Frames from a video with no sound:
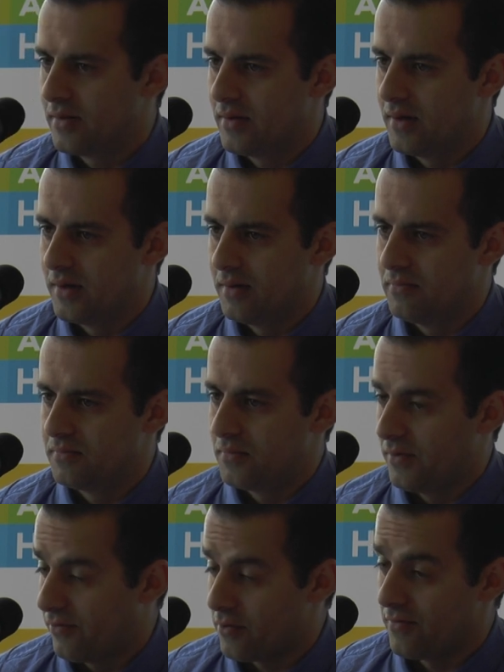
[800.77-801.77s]

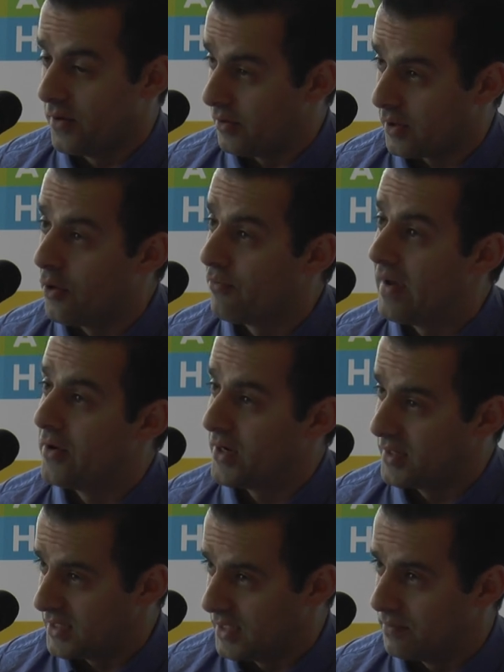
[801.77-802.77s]
first of all, the
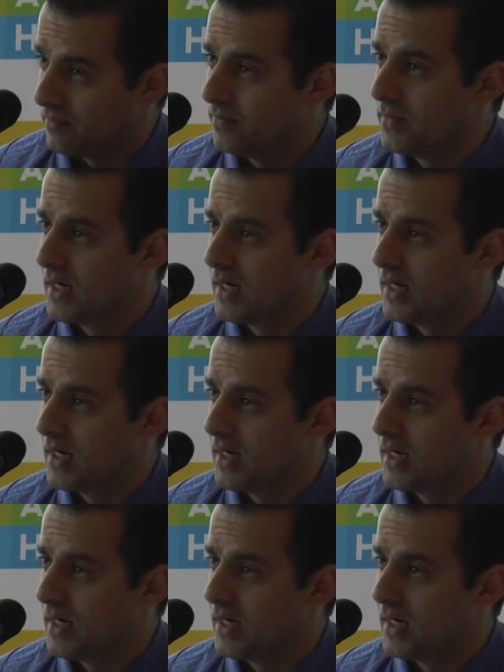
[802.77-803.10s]
co-founding team,